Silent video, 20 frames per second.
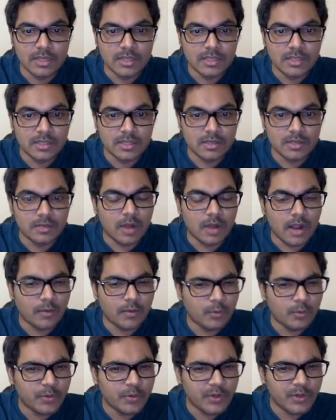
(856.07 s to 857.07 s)
So how
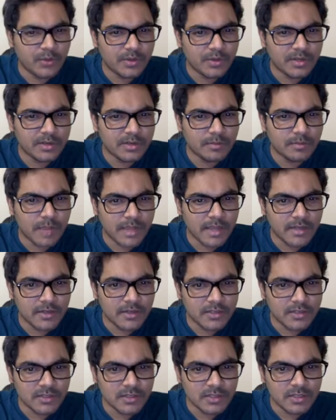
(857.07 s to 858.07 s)
do we do it in
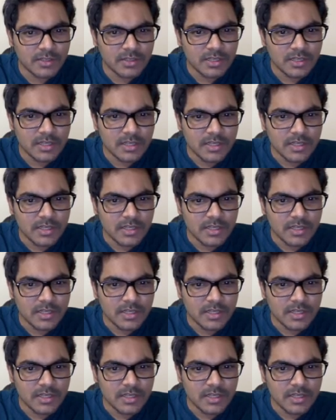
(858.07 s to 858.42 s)
binary search?